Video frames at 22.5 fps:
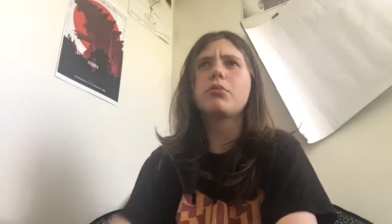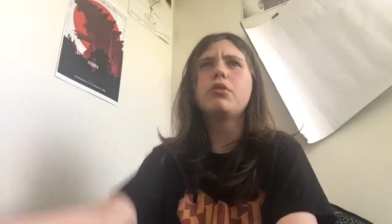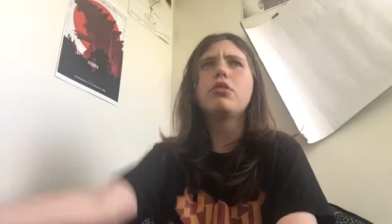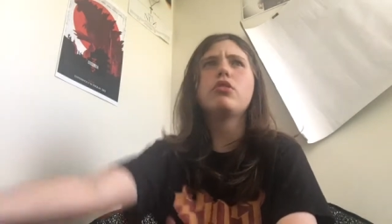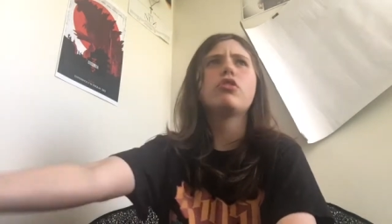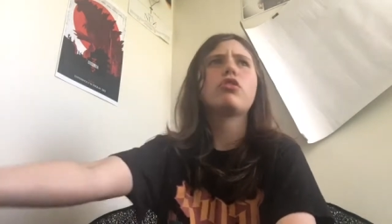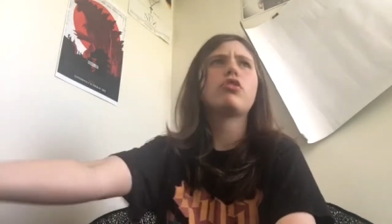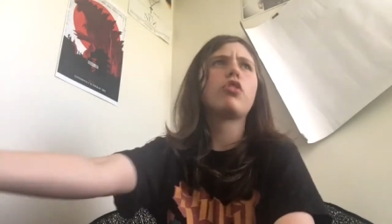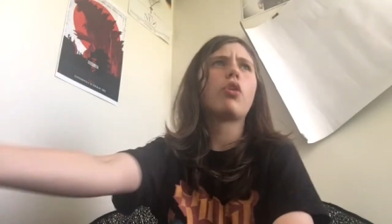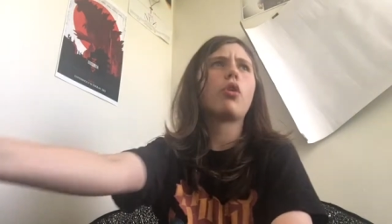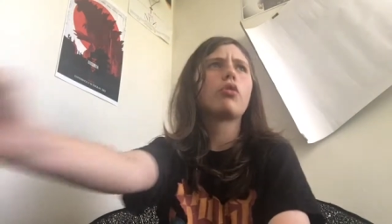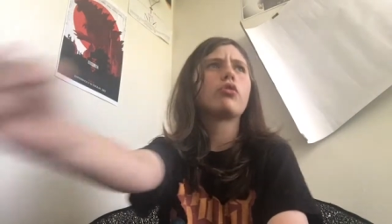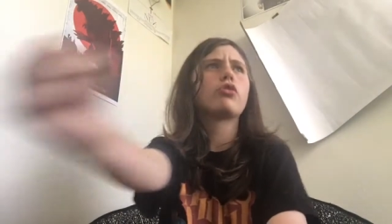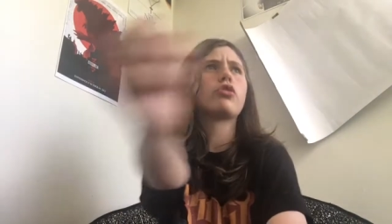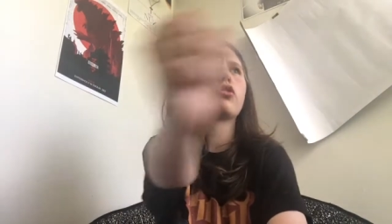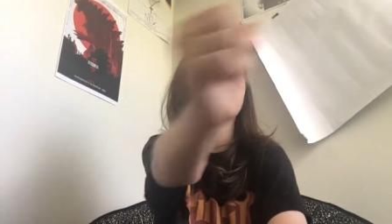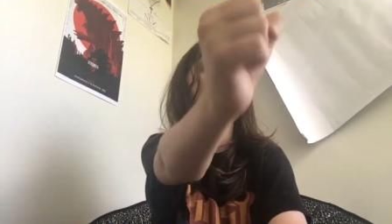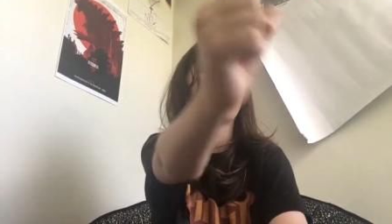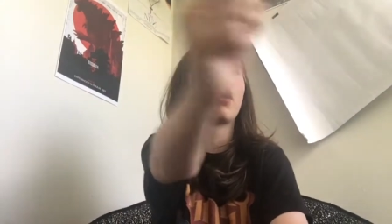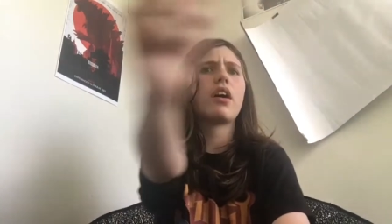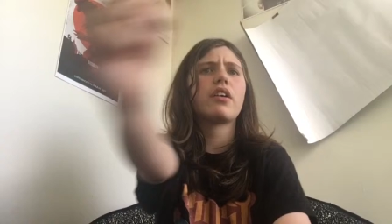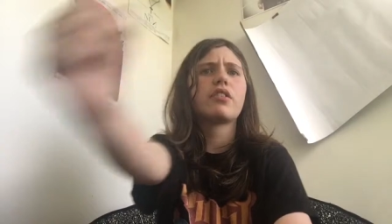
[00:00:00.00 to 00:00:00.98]
You just hold your
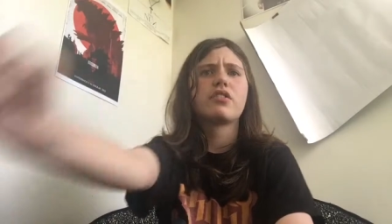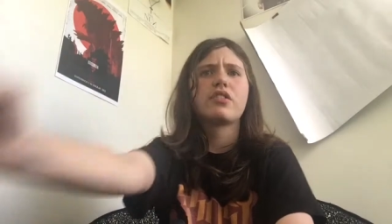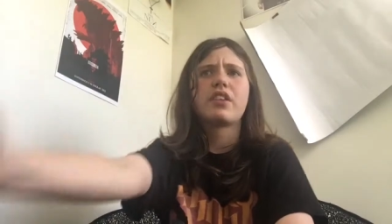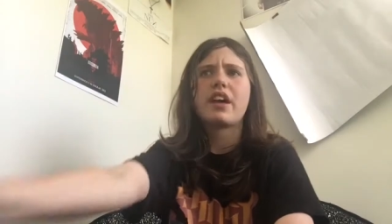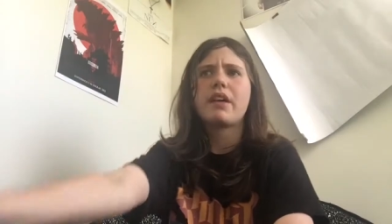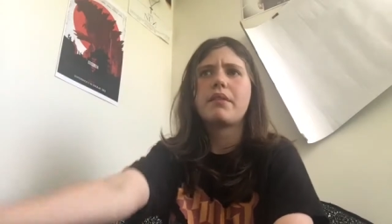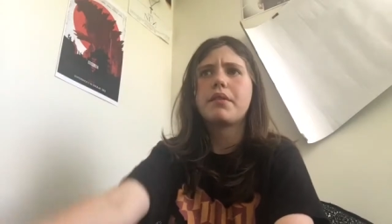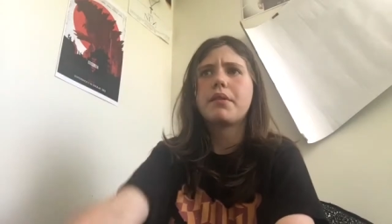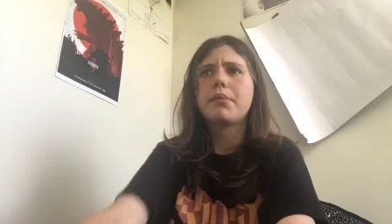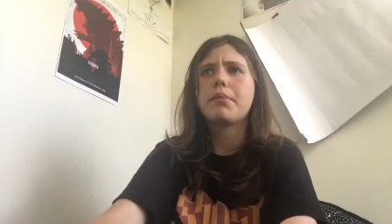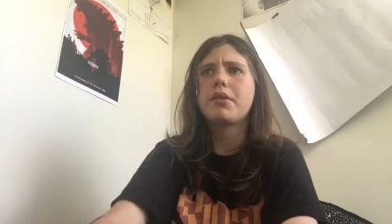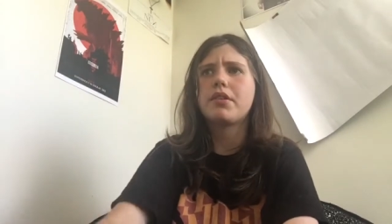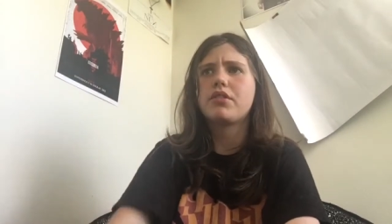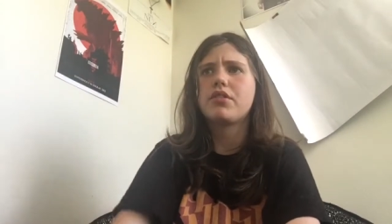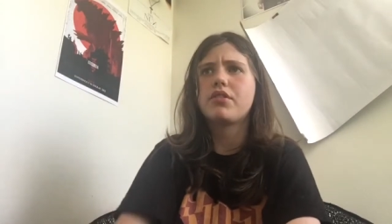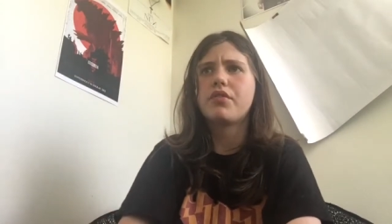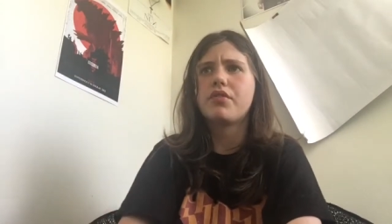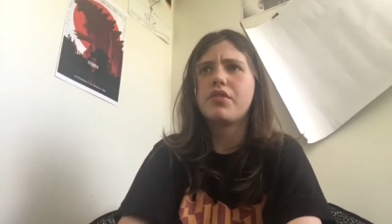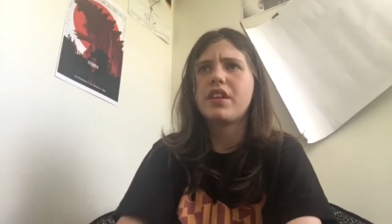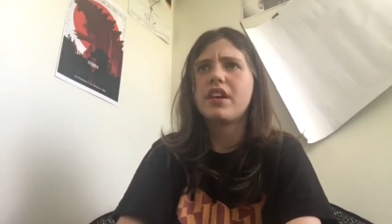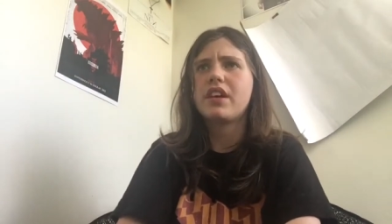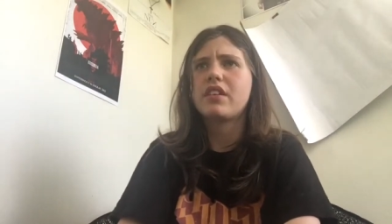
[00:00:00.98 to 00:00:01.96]
cross at a bunch of
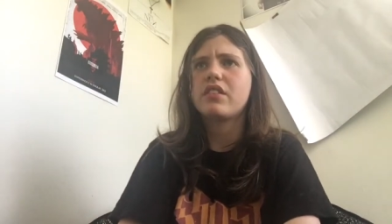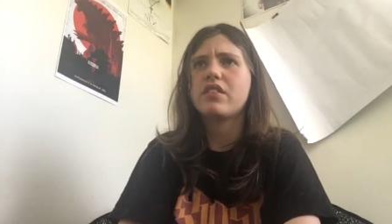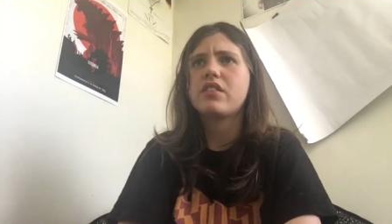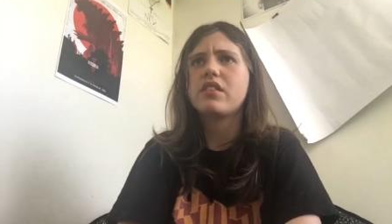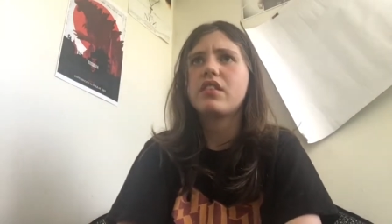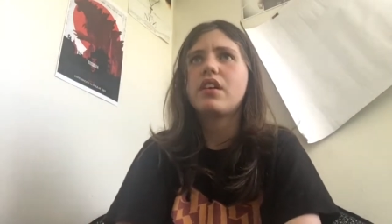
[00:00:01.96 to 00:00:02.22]
things.